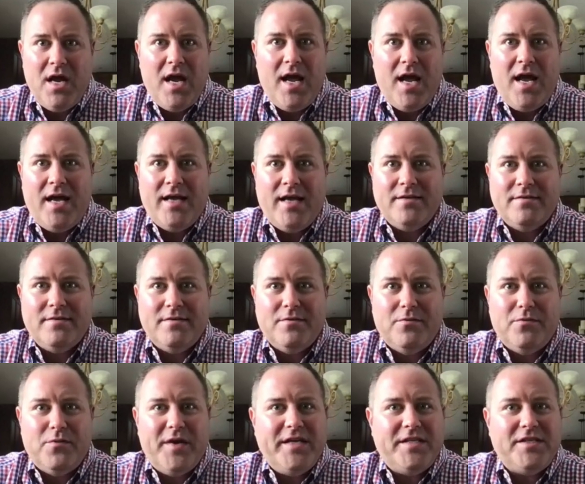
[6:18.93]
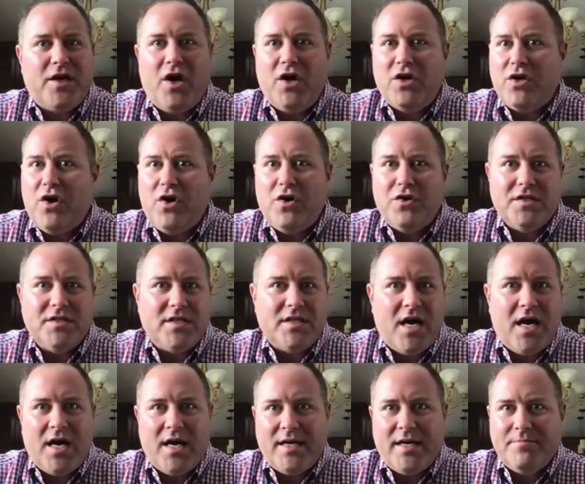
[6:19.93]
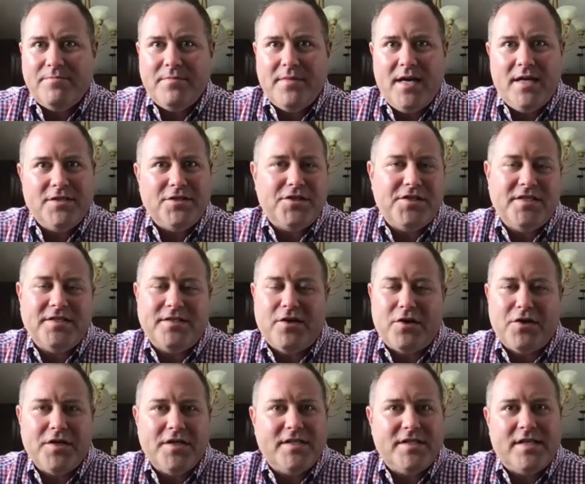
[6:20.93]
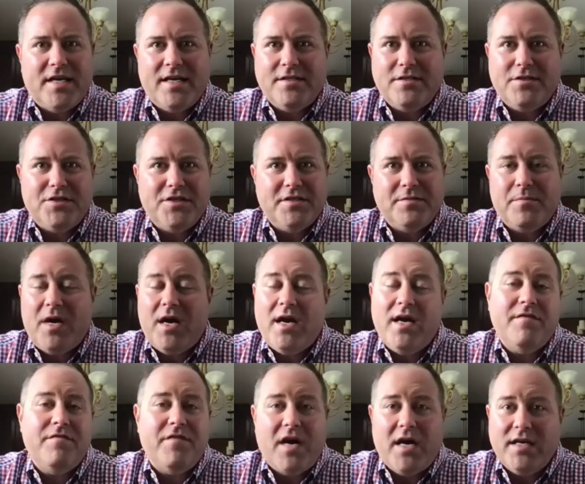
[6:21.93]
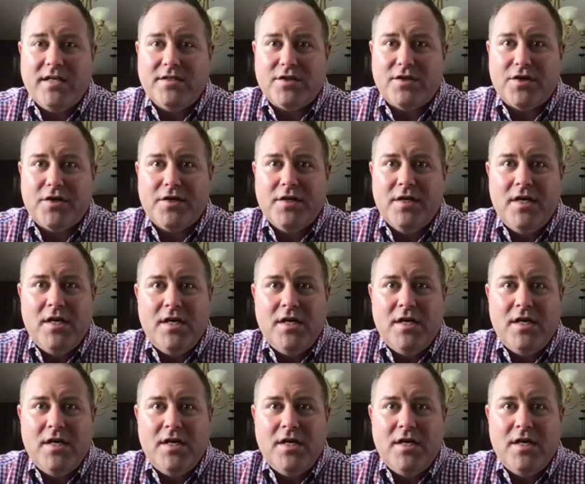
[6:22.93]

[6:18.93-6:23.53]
And we talk all the time. And she's already said she's my advisor.